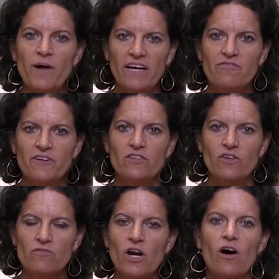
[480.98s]
benefits
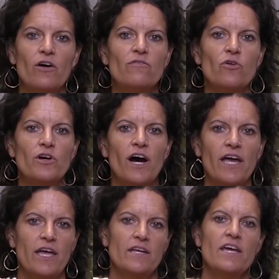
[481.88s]
of the carnivore
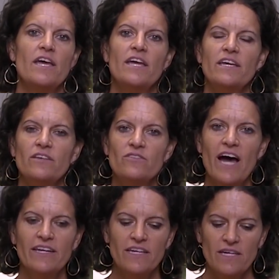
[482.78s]
diet is
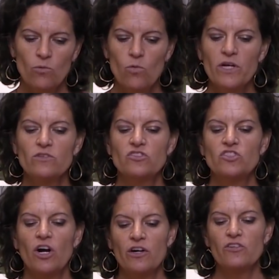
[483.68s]
that it will
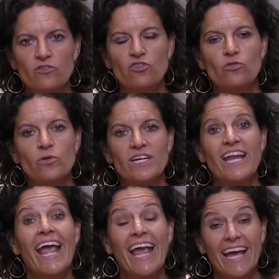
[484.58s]
start to
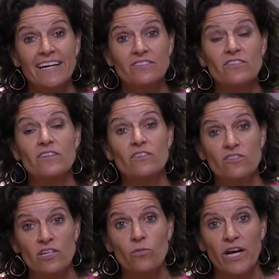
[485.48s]
enhance these
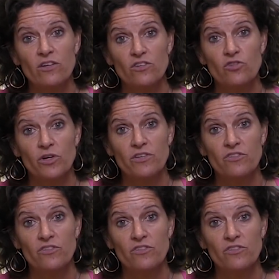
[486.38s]
T regulatory